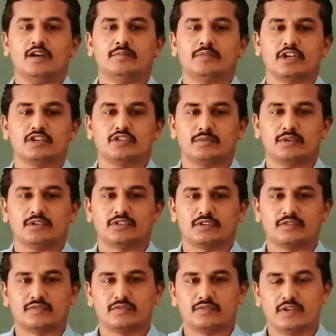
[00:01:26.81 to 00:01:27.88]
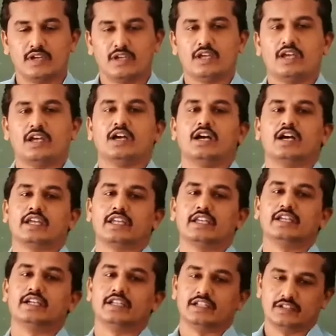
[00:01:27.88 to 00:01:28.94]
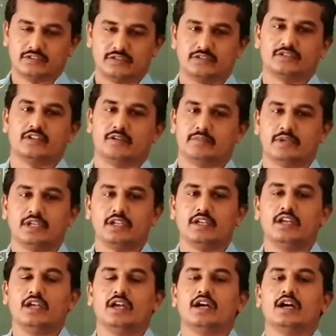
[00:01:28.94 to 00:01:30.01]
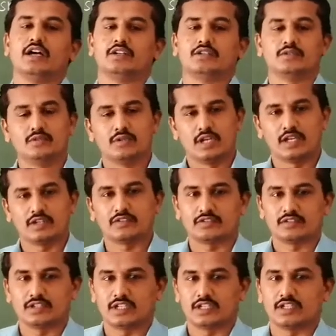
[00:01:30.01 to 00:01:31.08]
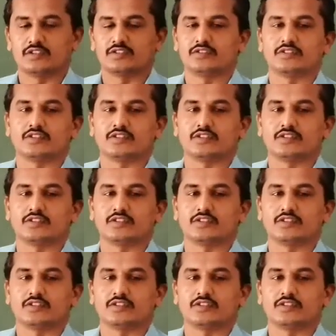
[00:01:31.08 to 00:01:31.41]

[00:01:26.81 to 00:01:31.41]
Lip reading: principles of inheritance topic, two laws, that is